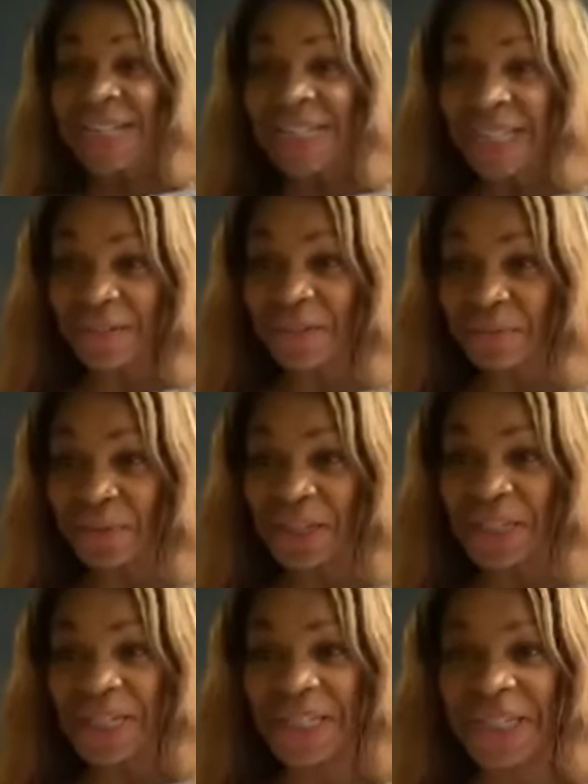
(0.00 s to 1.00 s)
This is what
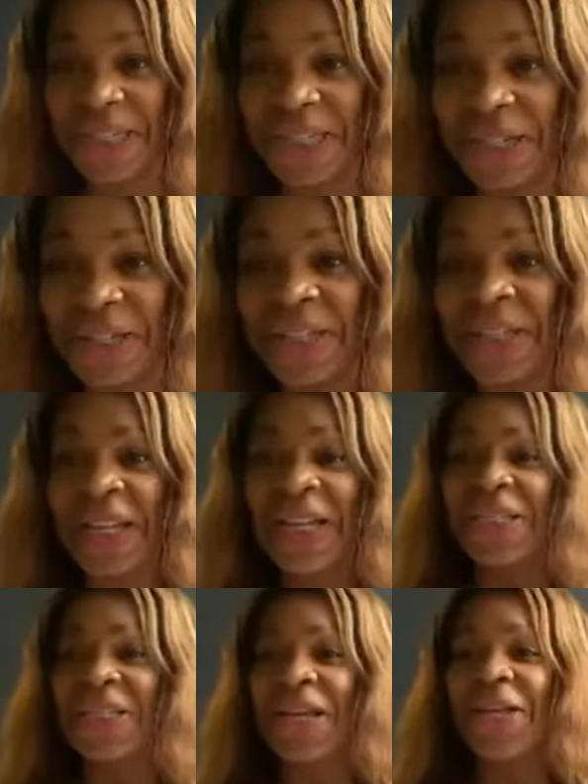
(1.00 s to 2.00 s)
you need to do.
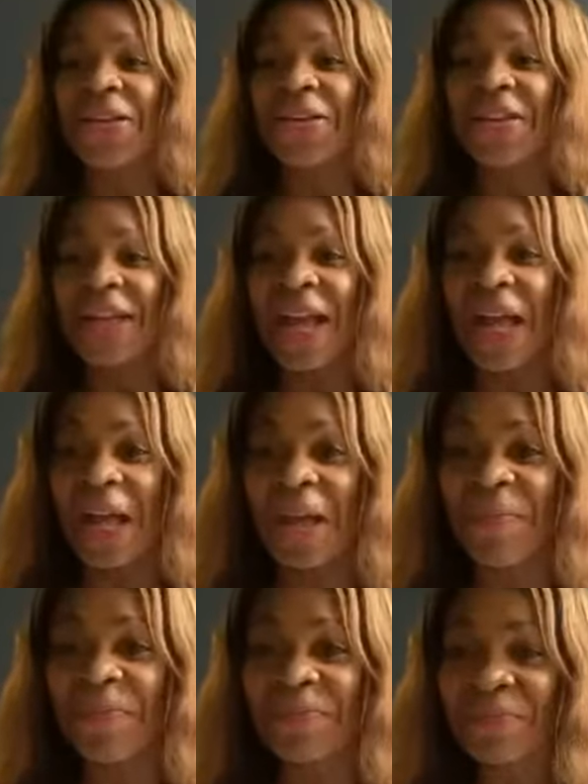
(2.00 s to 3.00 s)
So,
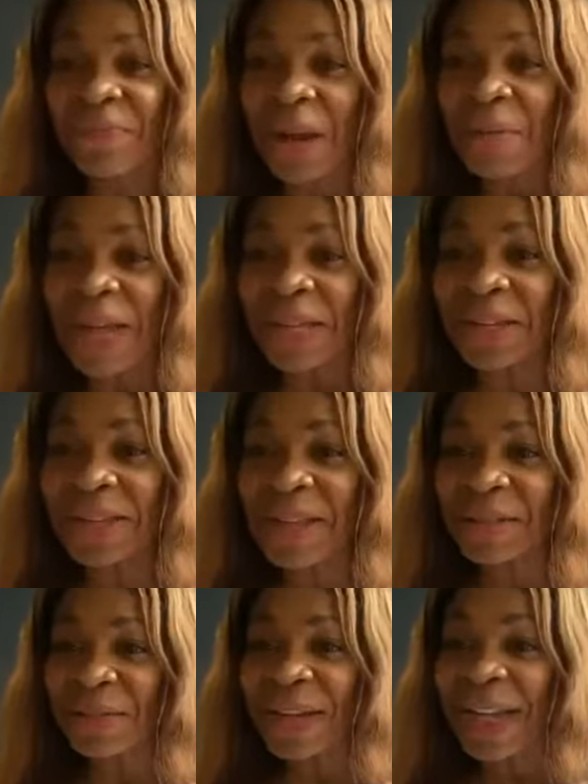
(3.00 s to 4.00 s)
oh my
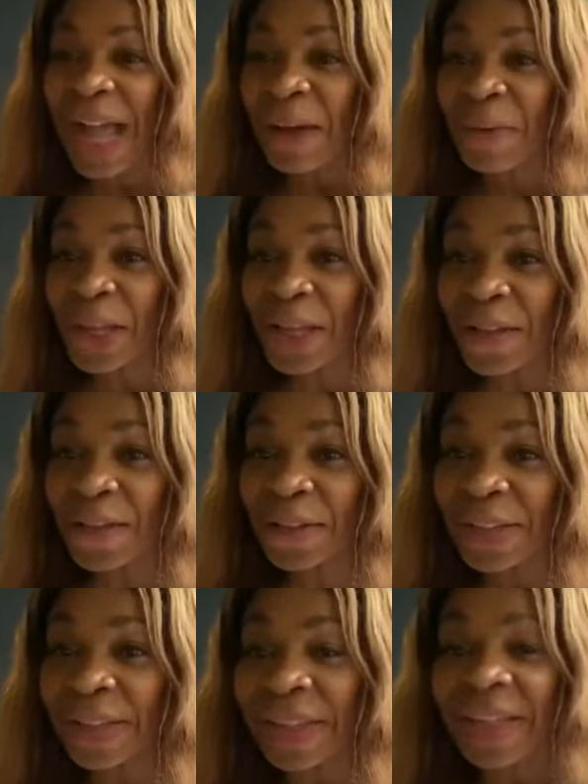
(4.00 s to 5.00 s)
goodness, Rebecca, how are
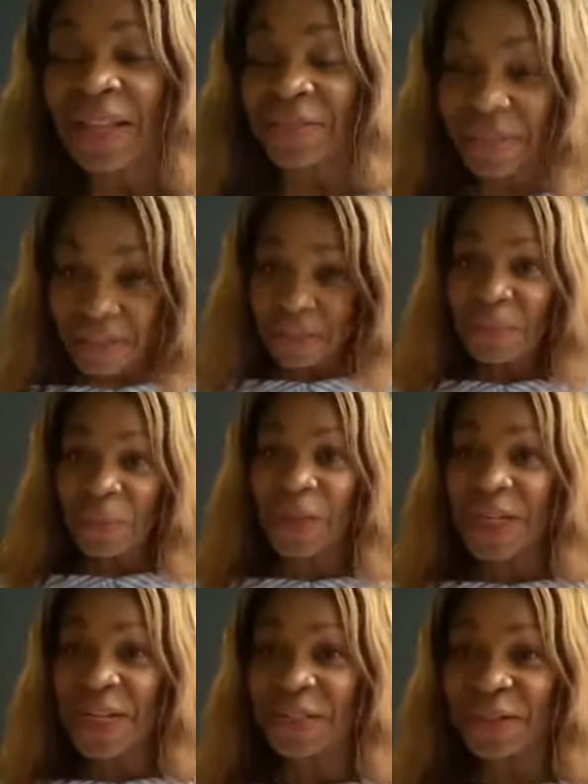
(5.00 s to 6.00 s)
you? So this is what we
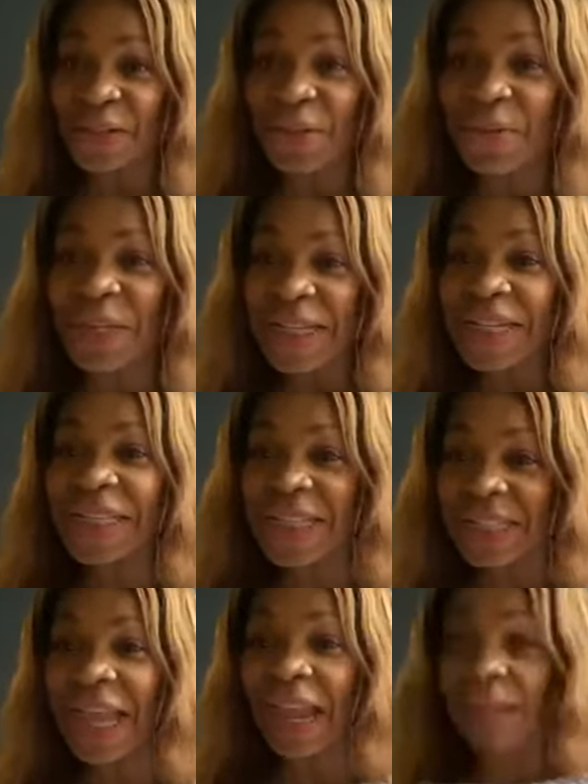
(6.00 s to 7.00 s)
need to do. We need to
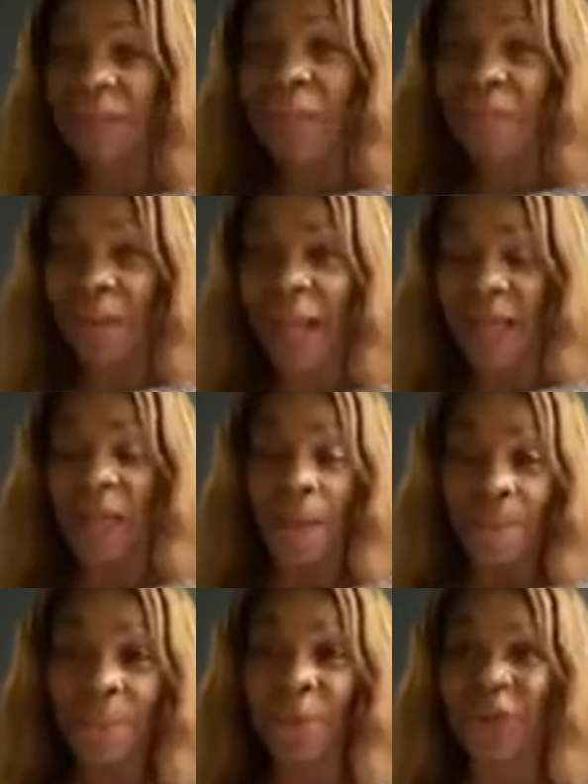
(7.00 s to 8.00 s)
take that plan
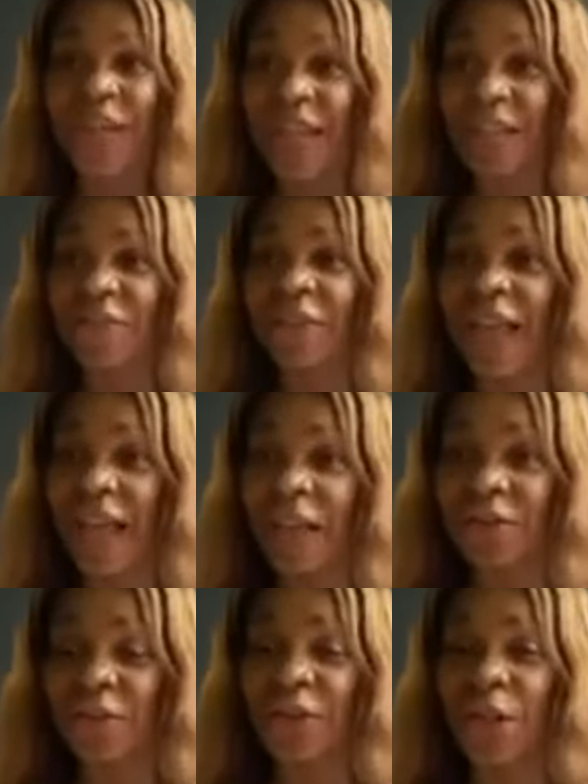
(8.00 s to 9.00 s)
and put it into
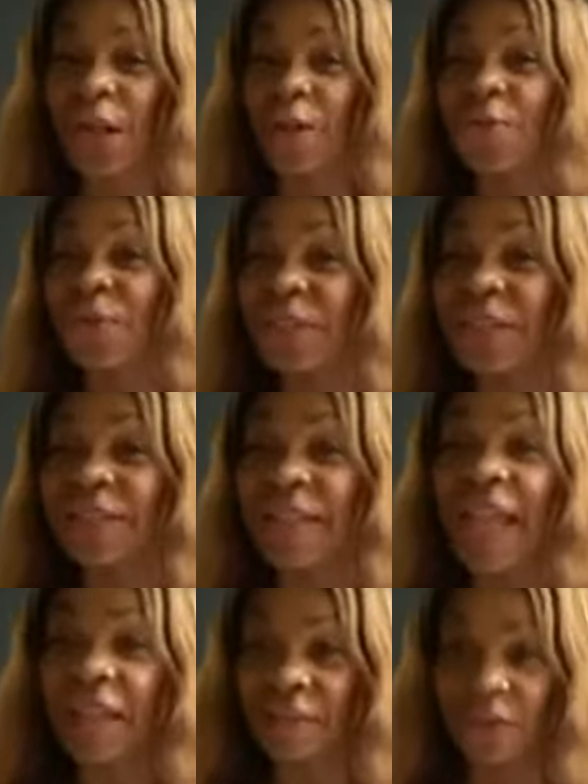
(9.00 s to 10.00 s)
action over the
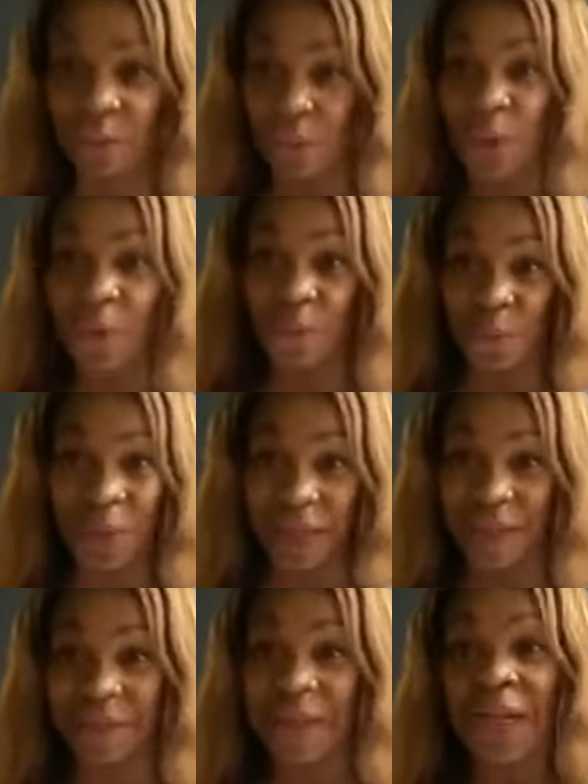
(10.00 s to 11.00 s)
next 12
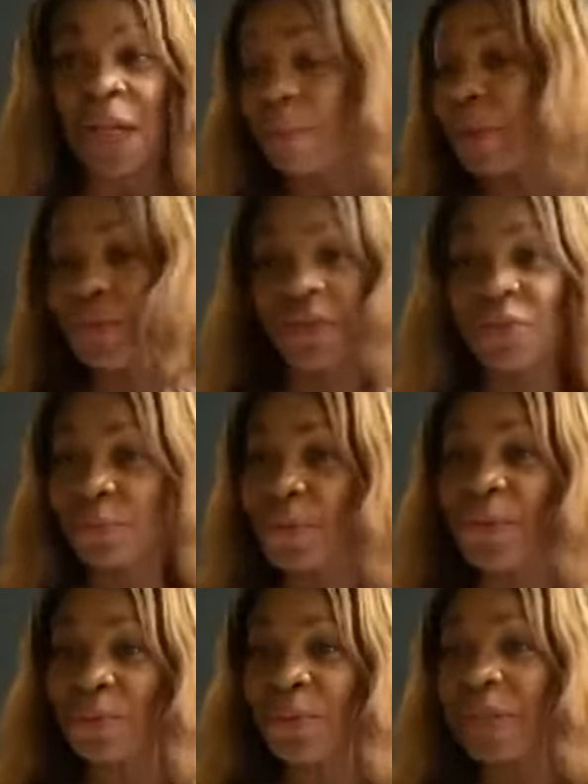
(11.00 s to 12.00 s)
weeks. Because in
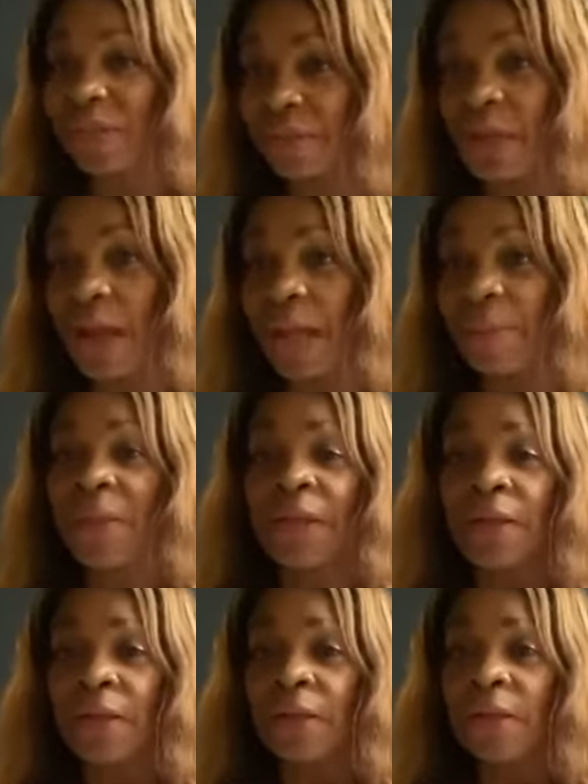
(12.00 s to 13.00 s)
12 weeks' time,
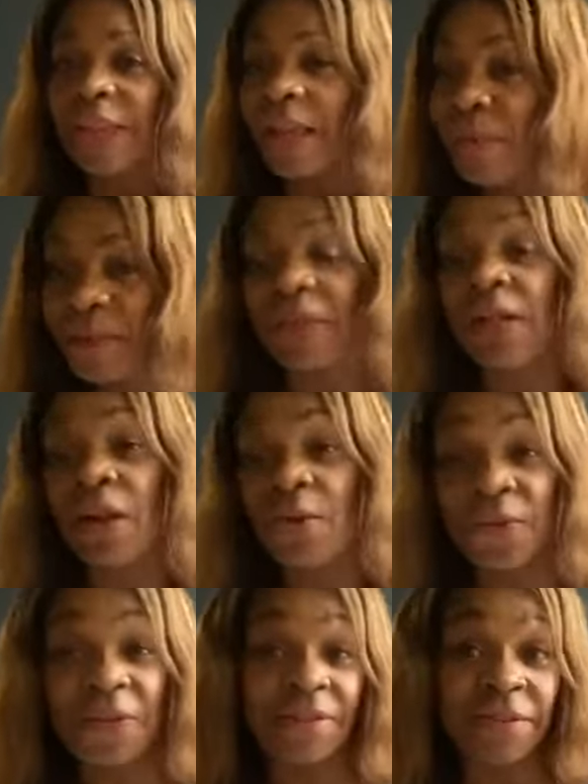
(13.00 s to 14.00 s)
there is a lot
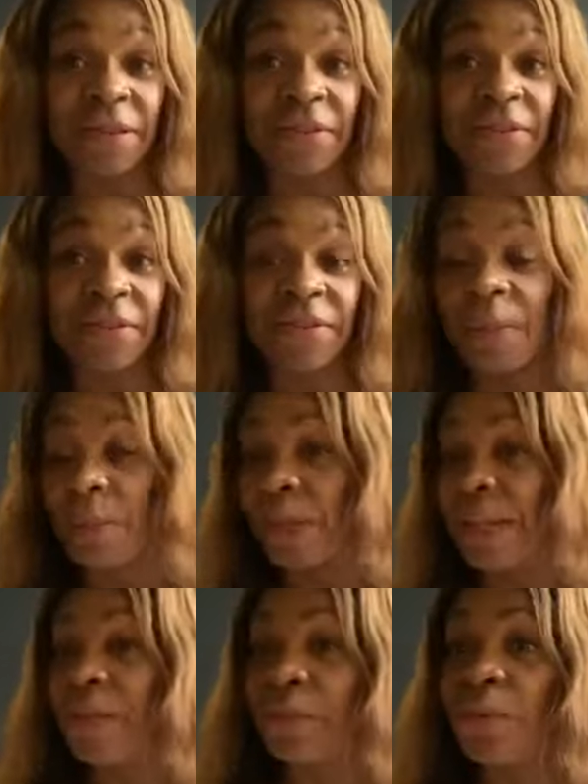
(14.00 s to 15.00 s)
of uncertainty, but at
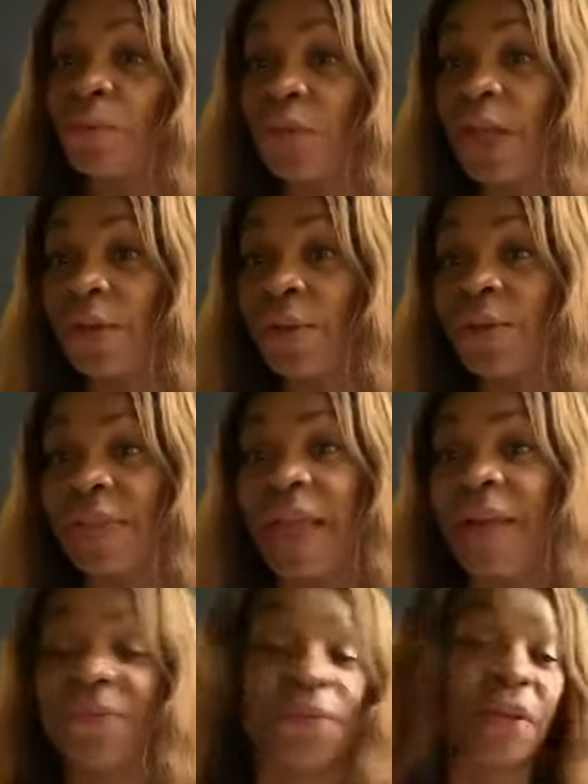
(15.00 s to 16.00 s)
least we'll know
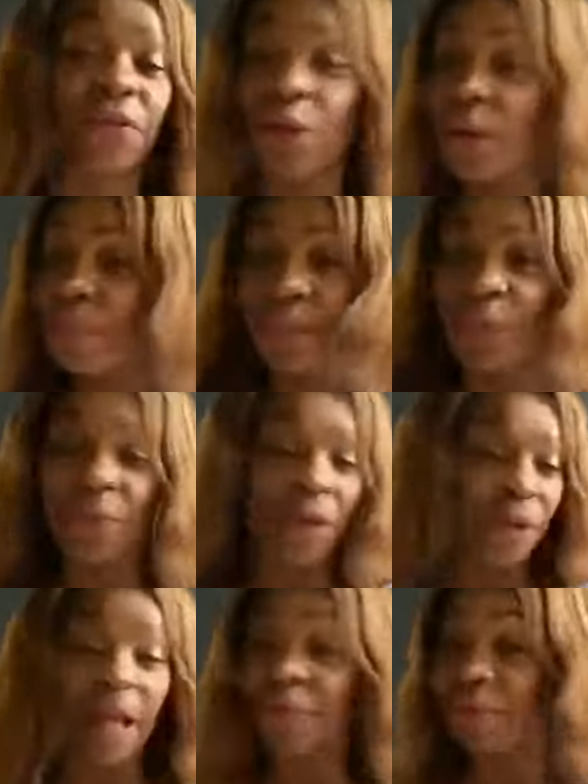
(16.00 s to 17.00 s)
that, for example,
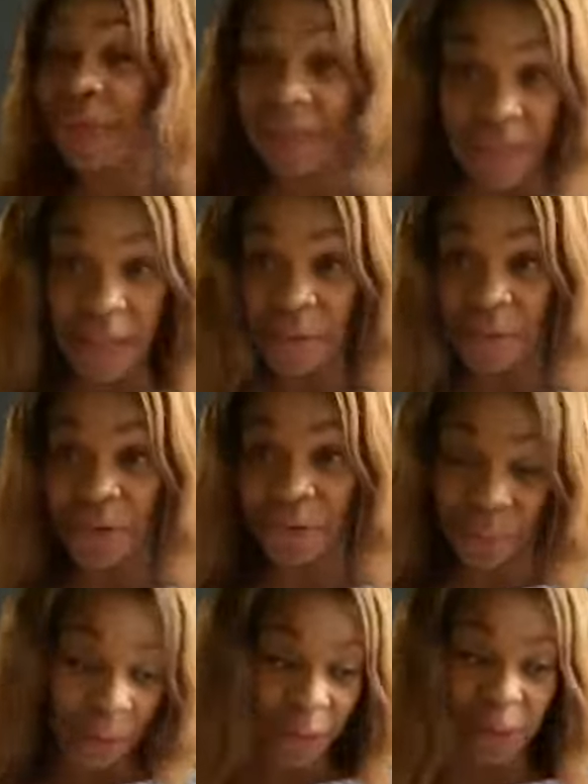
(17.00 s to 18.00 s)
we'll have that language,
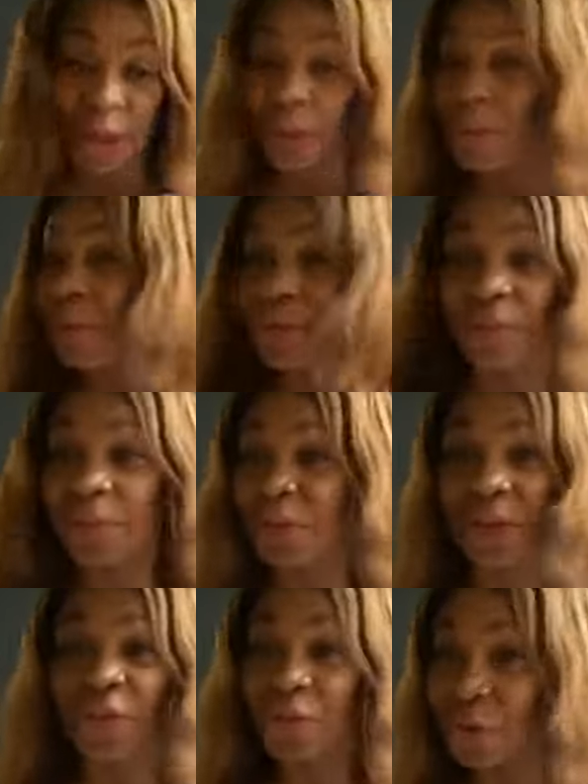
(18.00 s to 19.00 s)
we can go into a
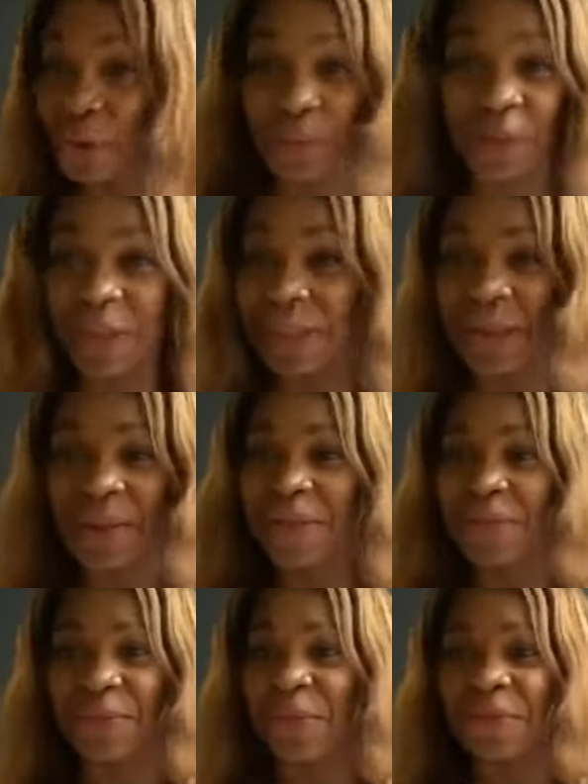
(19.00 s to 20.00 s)
new job, we can go
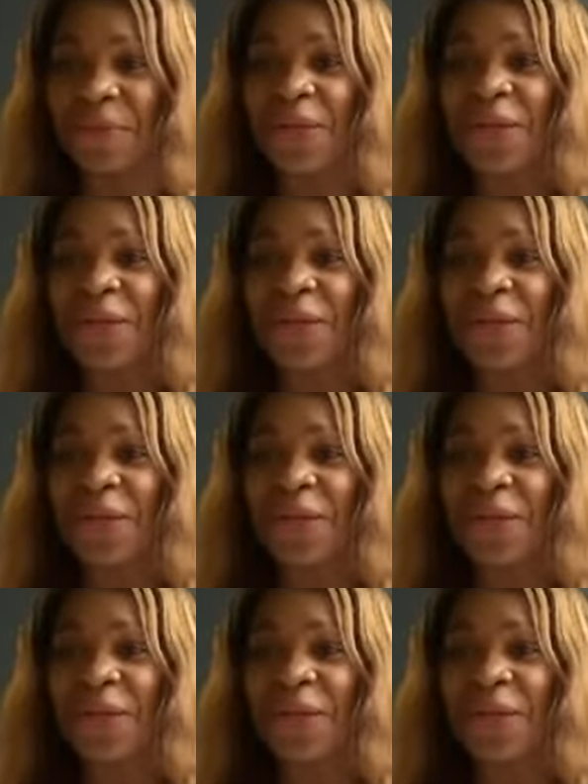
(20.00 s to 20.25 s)
into,